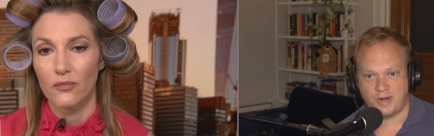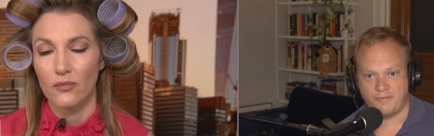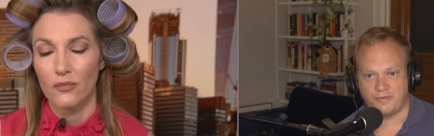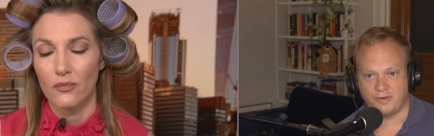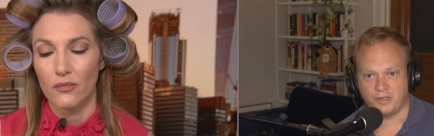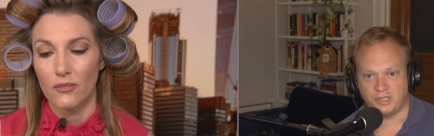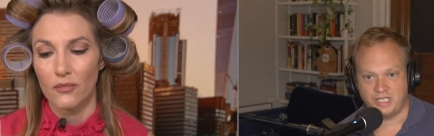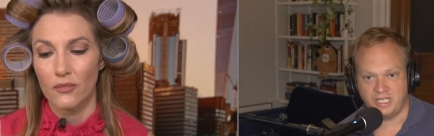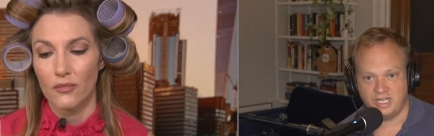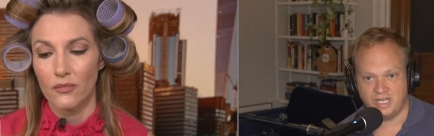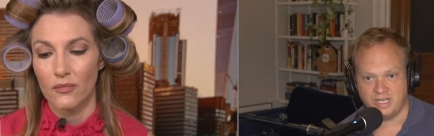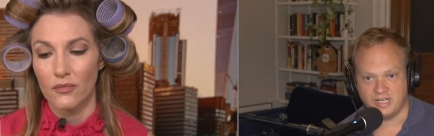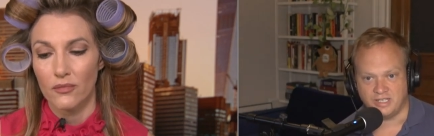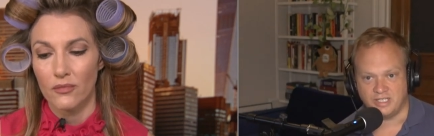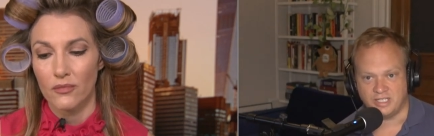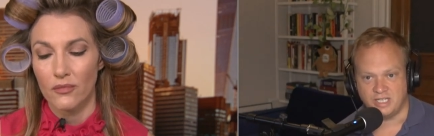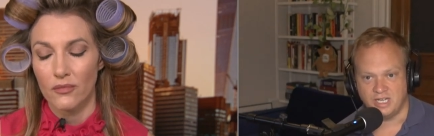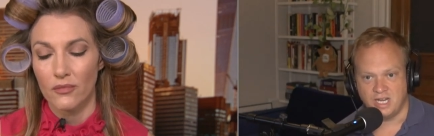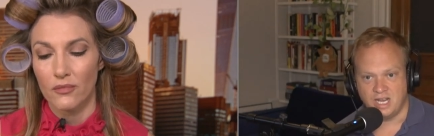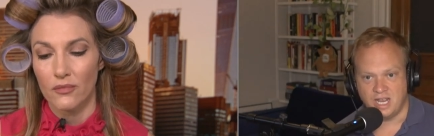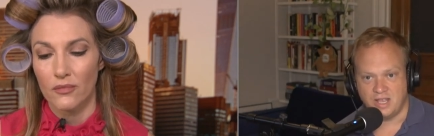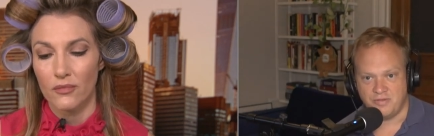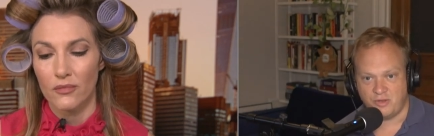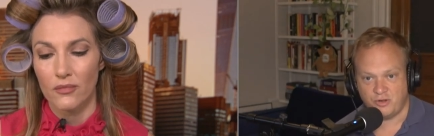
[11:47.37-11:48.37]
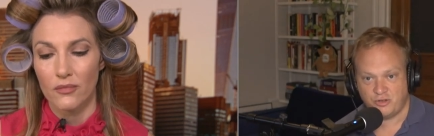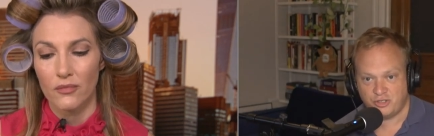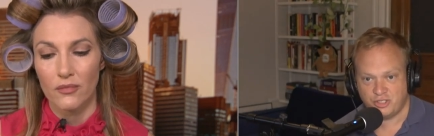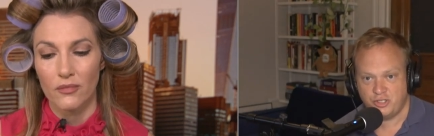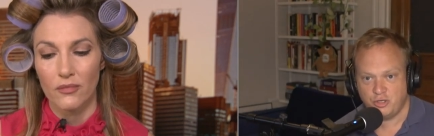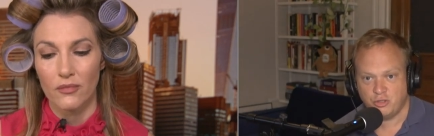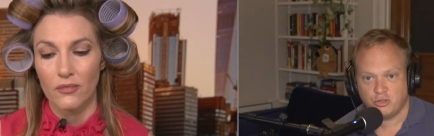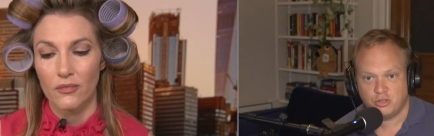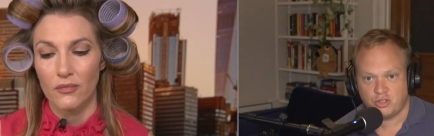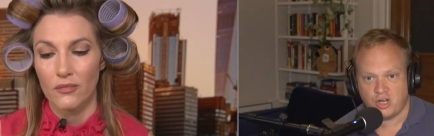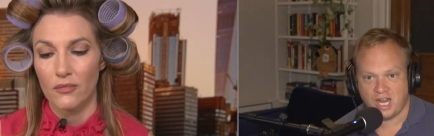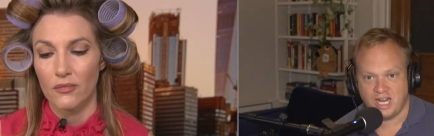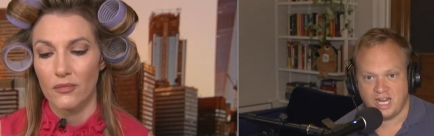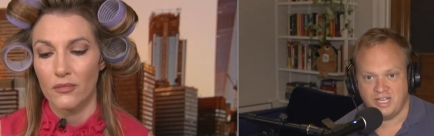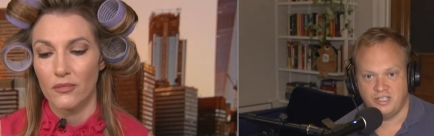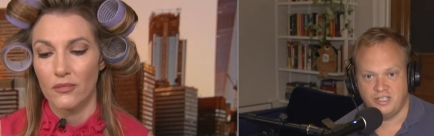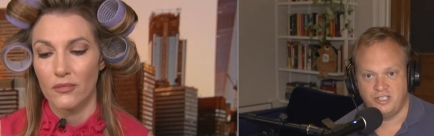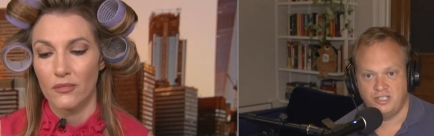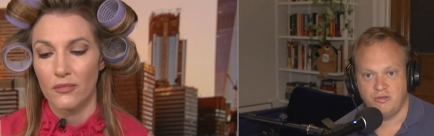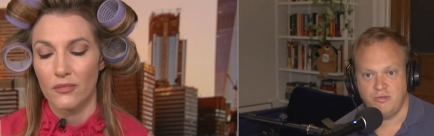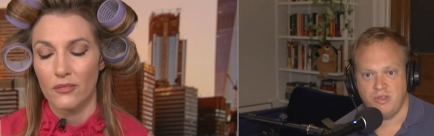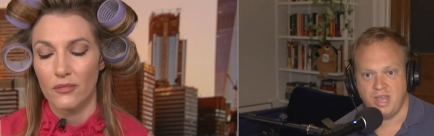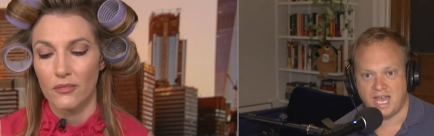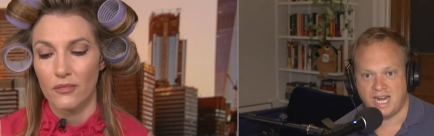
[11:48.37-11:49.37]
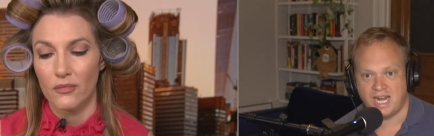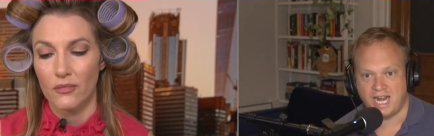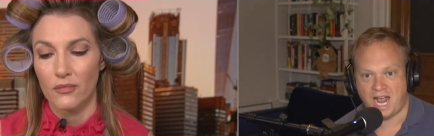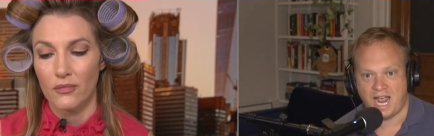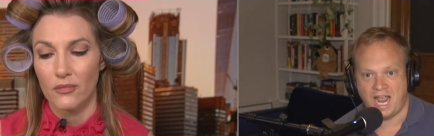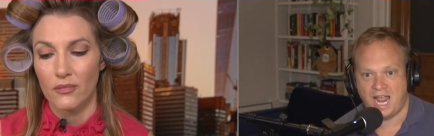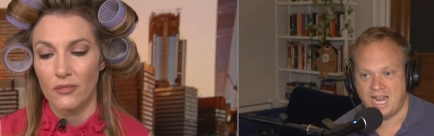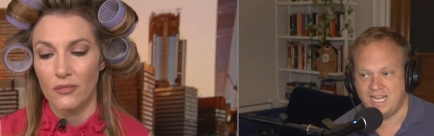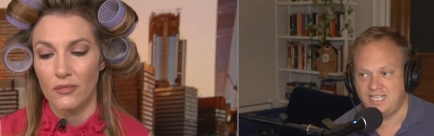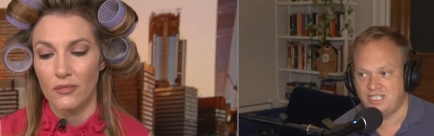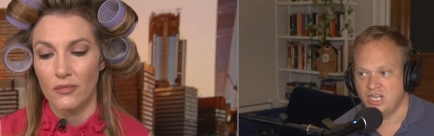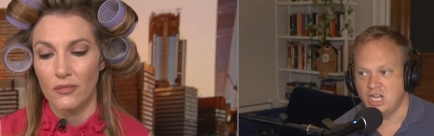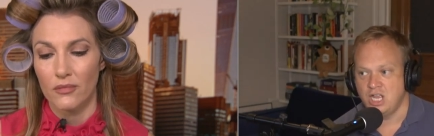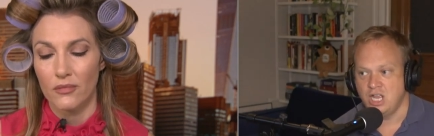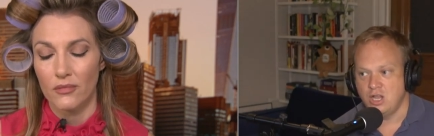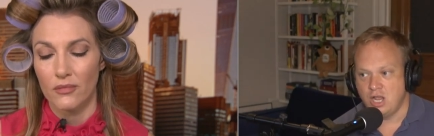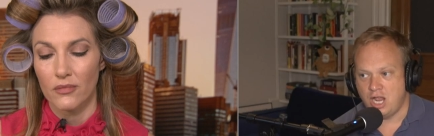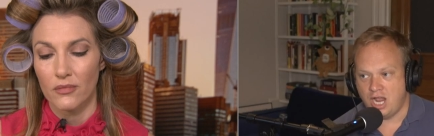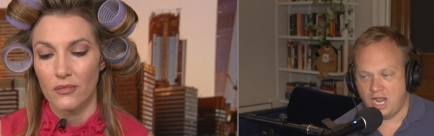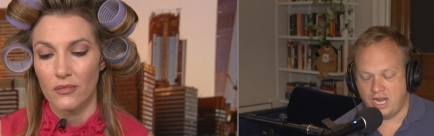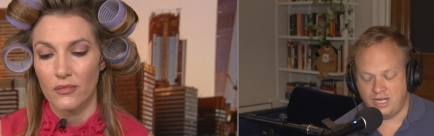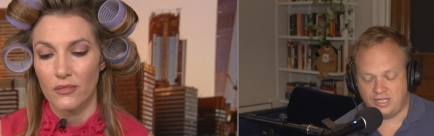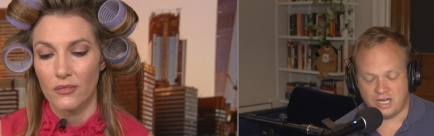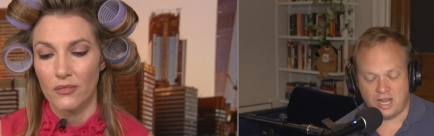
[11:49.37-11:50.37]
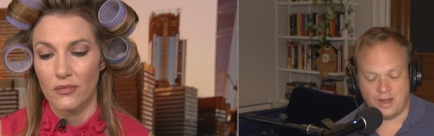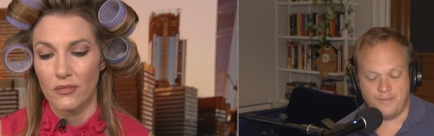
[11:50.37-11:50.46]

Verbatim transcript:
Speaker 1: for kids. They're still trying to do that. I, it's, it's.